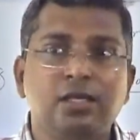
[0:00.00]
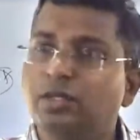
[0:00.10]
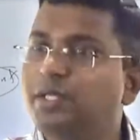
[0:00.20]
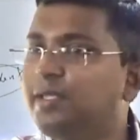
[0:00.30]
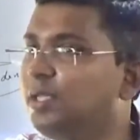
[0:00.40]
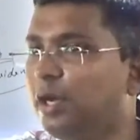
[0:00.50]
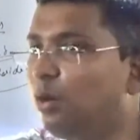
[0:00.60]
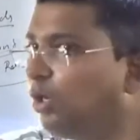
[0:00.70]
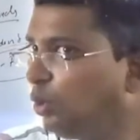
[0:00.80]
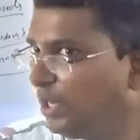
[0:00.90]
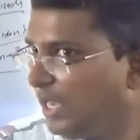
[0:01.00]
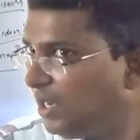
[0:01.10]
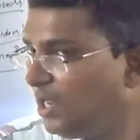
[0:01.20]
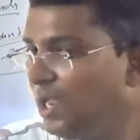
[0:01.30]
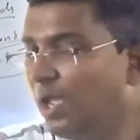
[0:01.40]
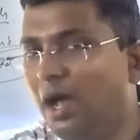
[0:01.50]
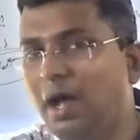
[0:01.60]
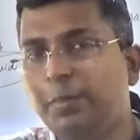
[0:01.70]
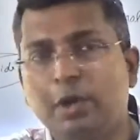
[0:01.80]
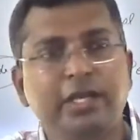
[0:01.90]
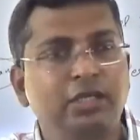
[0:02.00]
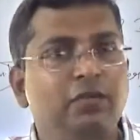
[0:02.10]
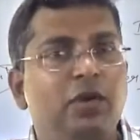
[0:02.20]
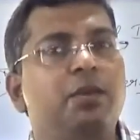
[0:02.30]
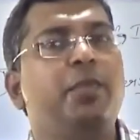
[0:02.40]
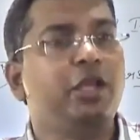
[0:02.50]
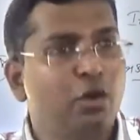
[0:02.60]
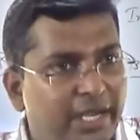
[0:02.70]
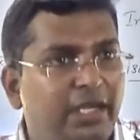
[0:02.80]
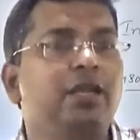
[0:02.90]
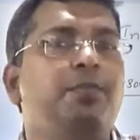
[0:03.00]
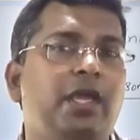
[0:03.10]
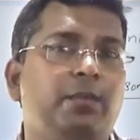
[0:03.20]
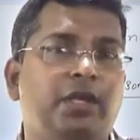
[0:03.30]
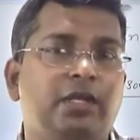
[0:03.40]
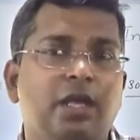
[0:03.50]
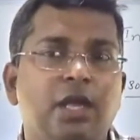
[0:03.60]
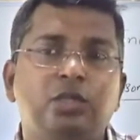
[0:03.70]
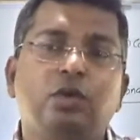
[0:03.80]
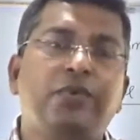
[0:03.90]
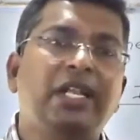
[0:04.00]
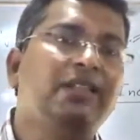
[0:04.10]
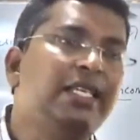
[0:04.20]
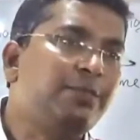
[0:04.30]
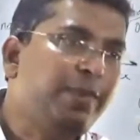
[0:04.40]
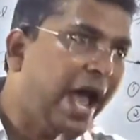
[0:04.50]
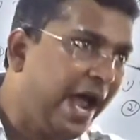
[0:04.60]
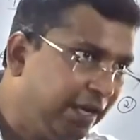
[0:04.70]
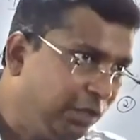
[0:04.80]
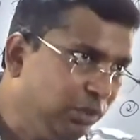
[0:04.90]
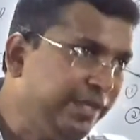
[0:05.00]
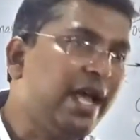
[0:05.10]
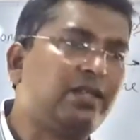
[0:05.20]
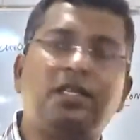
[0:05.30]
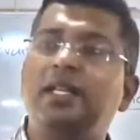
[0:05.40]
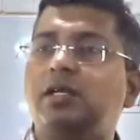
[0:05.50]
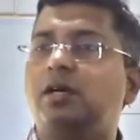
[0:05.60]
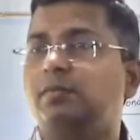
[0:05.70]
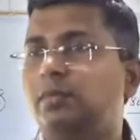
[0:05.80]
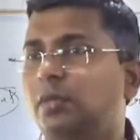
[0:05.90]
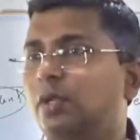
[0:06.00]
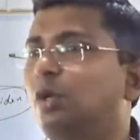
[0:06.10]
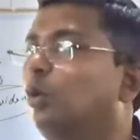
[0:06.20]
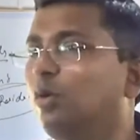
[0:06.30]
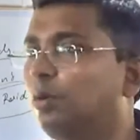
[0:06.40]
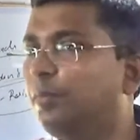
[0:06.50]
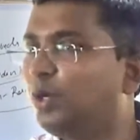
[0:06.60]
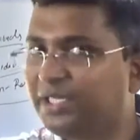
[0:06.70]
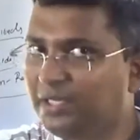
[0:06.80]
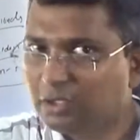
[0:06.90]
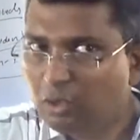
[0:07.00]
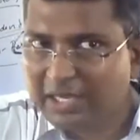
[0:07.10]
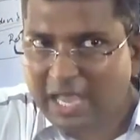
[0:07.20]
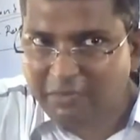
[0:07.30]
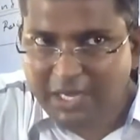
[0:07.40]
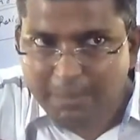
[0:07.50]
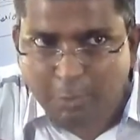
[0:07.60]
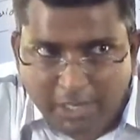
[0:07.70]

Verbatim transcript: so they are not doing any uh, productive work but you are getting payment so will this be added to the national income no, because it is not having any